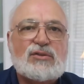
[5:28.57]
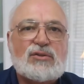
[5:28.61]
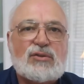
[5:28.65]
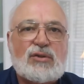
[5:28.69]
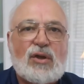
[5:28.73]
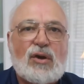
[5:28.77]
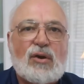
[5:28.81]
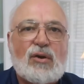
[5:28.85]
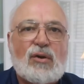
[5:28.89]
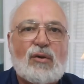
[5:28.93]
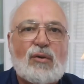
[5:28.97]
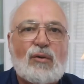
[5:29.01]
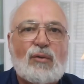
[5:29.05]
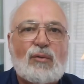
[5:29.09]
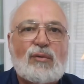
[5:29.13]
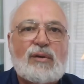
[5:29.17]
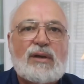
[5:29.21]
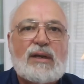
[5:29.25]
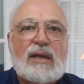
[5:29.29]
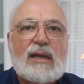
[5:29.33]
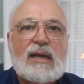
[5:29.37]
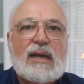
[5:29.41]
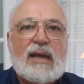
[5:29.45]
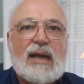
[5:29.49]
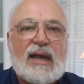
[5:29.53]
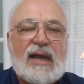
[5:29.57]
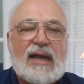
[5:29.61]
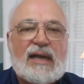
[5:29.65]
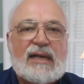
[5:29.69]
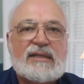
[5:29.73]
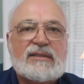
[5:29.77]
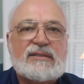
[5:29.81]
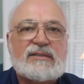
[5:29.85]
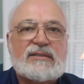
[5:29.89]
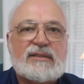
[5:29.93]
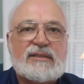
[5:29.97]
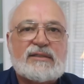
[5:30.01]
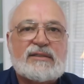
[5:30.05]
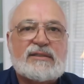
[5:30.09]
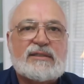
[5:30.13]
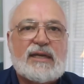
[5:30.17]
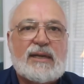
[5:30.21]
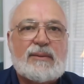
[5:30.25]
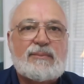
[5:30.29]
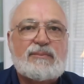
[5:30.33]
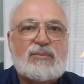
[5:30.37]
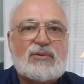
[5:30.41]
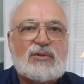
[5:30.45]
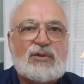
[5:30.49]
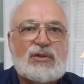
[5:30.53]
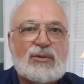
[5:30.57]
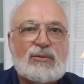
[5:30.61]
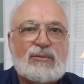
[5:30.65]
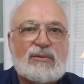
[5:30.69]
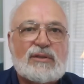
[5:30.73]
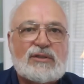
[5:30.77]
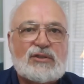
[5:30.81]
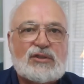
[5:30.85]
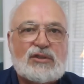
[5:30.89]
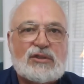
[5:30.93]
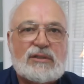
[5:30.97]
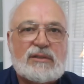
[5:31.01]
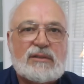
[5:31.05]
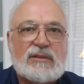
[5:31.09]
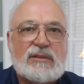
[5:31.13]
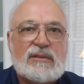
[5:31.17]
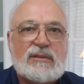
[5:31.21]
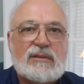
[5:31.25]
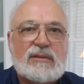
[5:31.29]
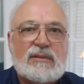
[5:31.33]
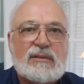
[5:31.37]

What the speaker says: known as the Septuagint.